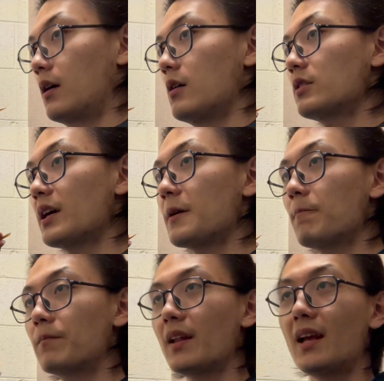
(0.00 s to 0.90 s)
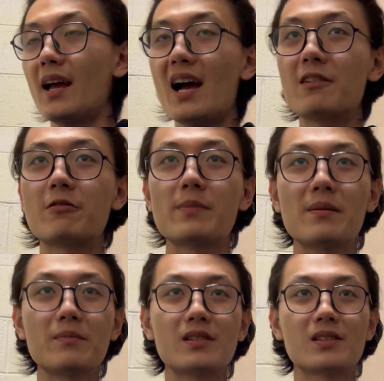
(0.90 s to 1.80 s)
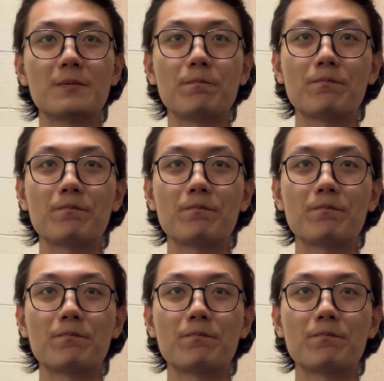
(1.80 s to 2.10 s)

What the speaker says: Okay, and remember